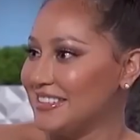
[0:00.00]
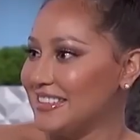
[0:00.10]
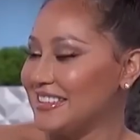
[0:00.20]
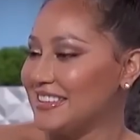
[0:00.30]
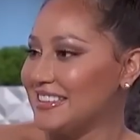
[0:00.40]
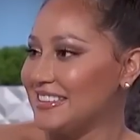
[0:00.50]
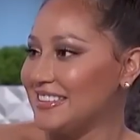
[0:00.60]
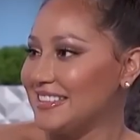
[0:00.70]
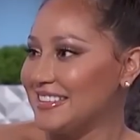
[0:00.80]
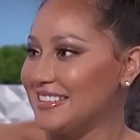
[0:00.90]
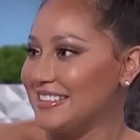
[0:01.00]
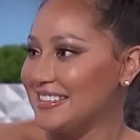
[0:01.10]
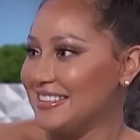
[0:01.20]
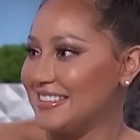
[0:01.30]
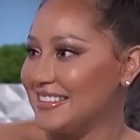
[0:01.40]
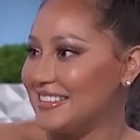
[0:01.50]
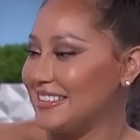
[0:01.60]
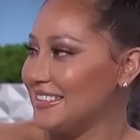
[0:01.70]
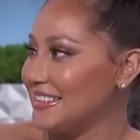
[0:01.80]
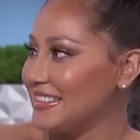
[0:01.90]

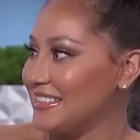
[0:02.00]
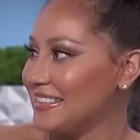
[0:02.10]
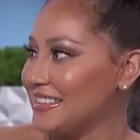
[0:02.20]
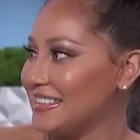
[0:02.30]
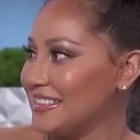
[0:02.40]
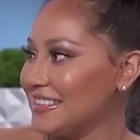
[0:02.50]
[no speech]